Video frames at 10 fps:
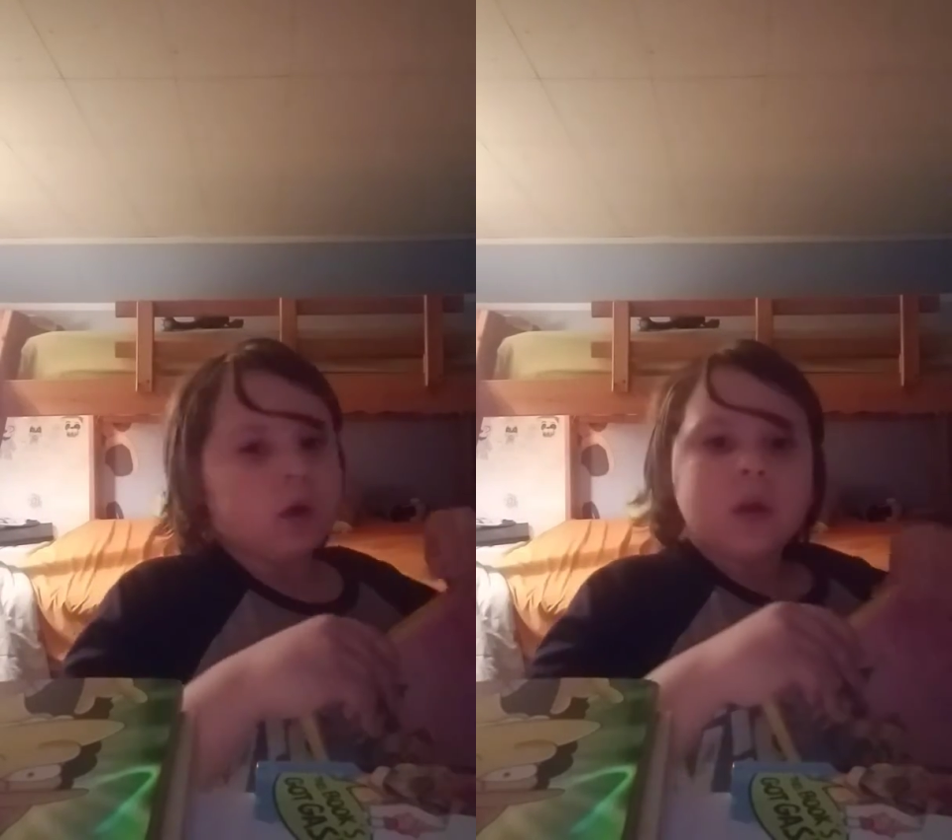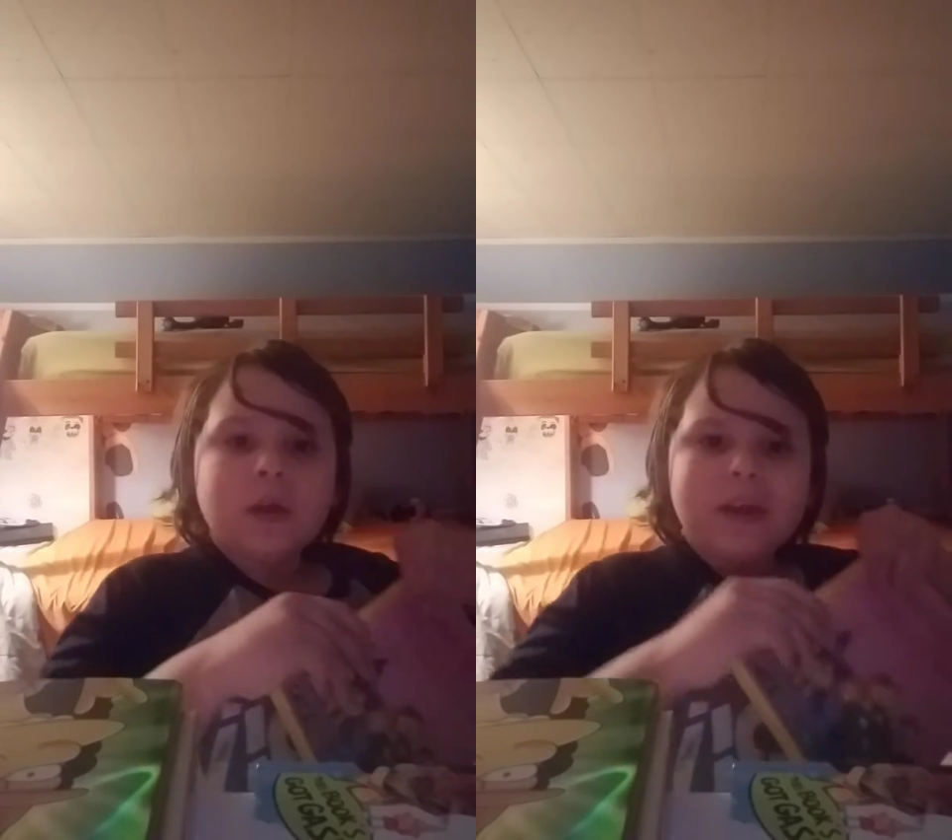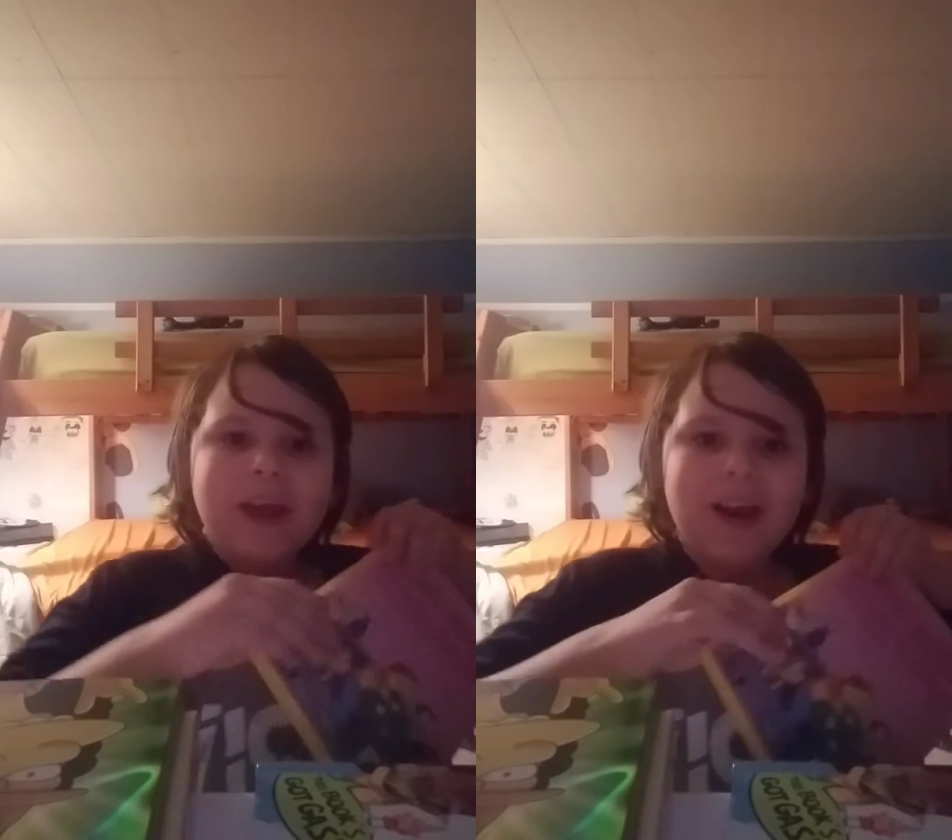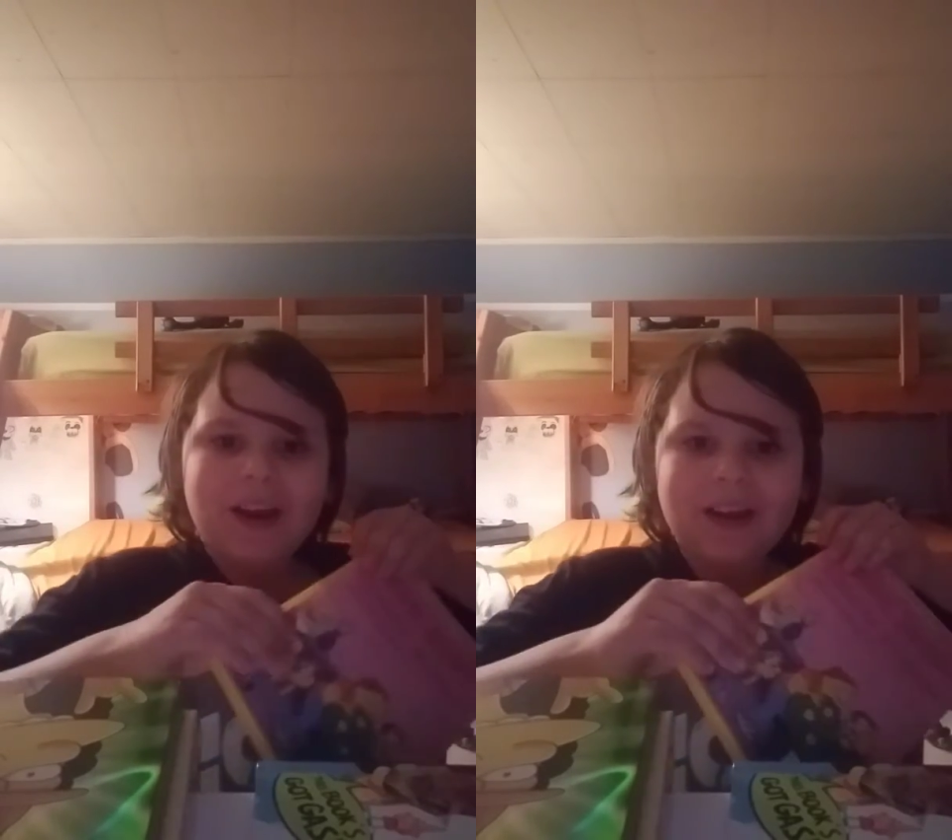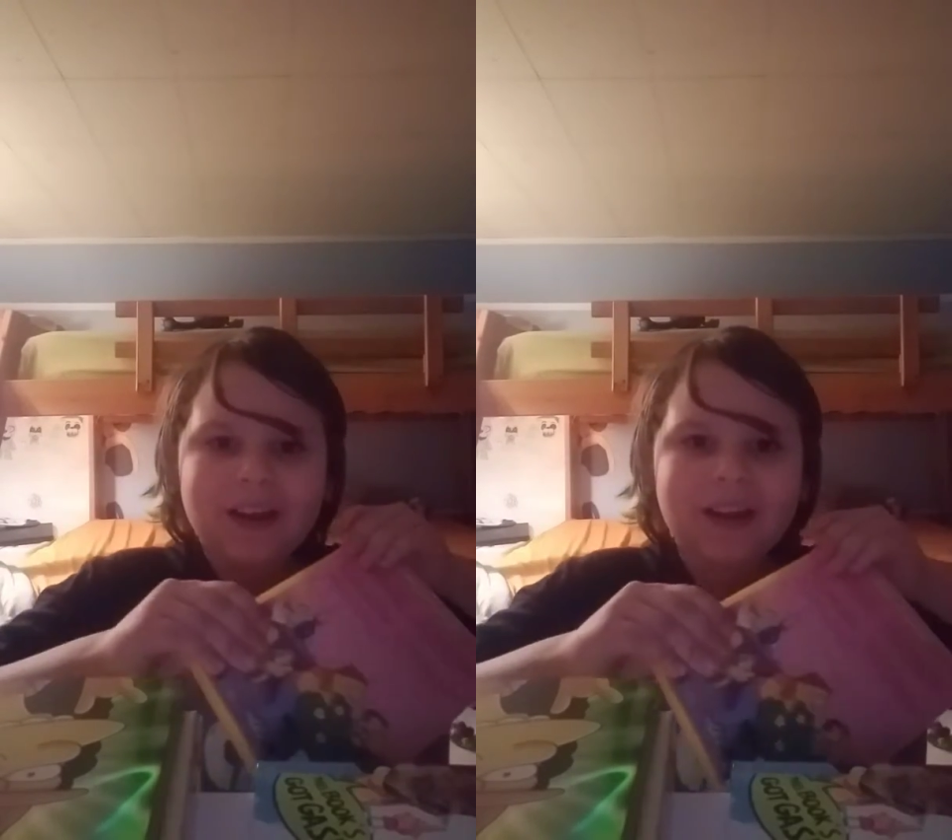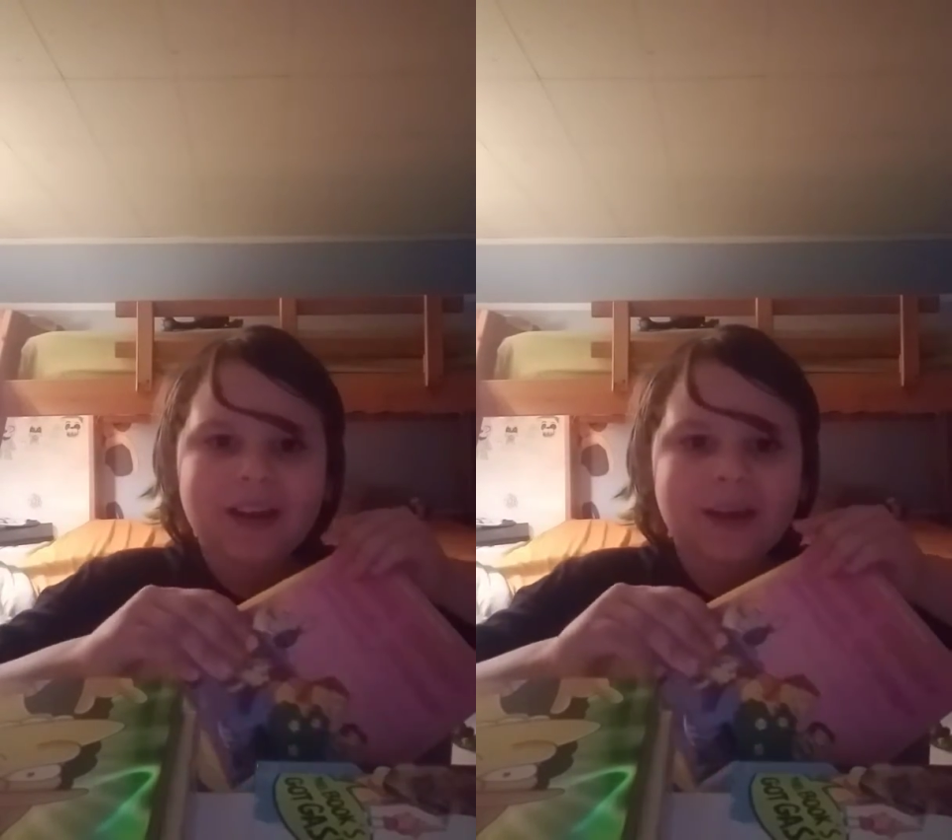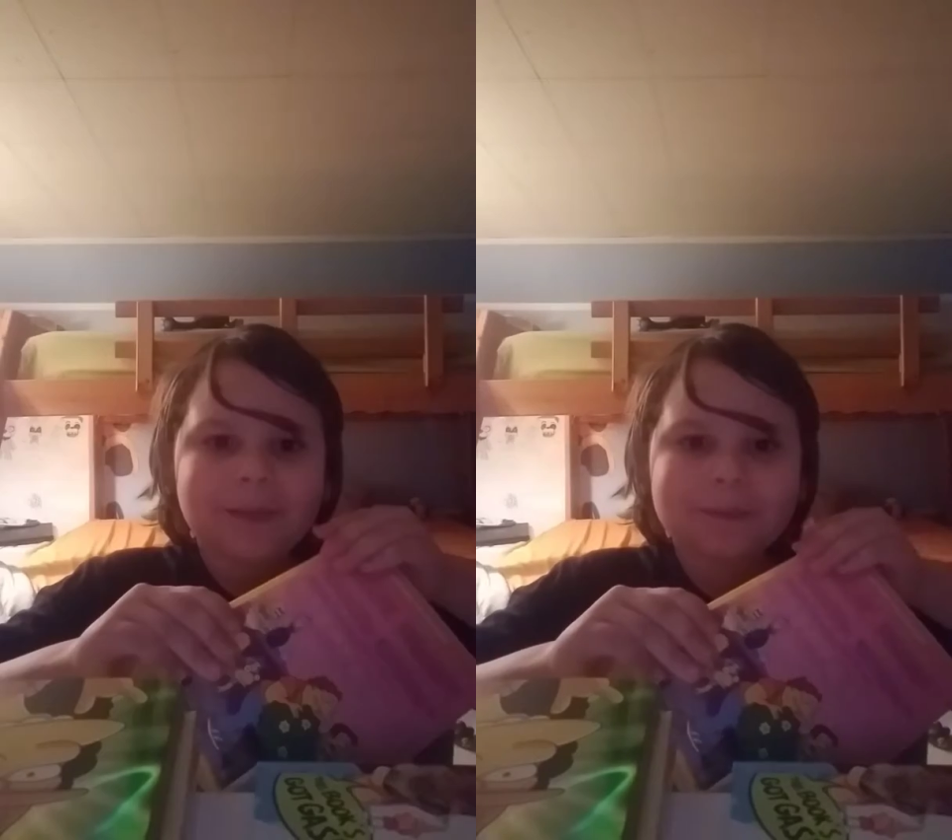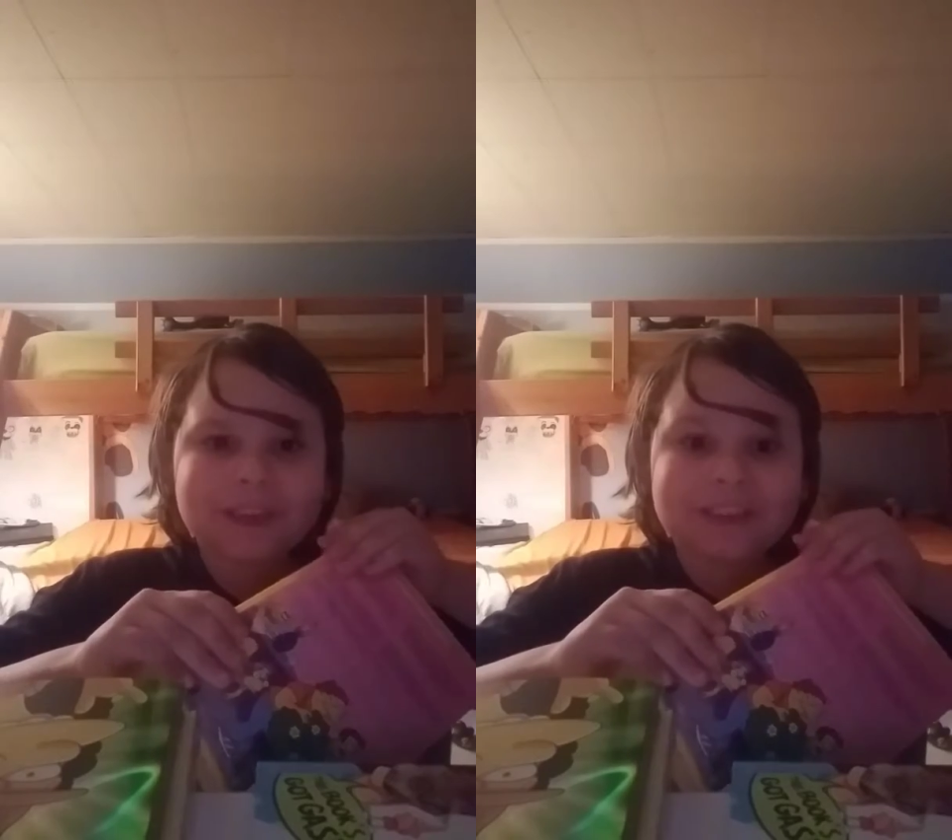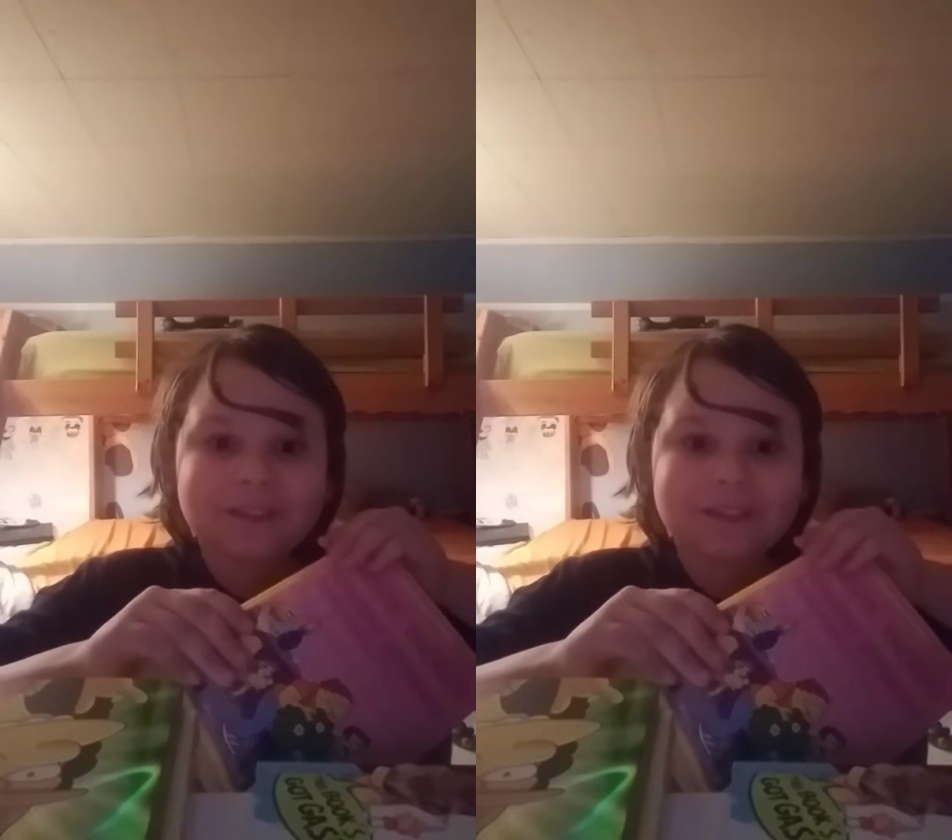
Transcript: Yeah. Please,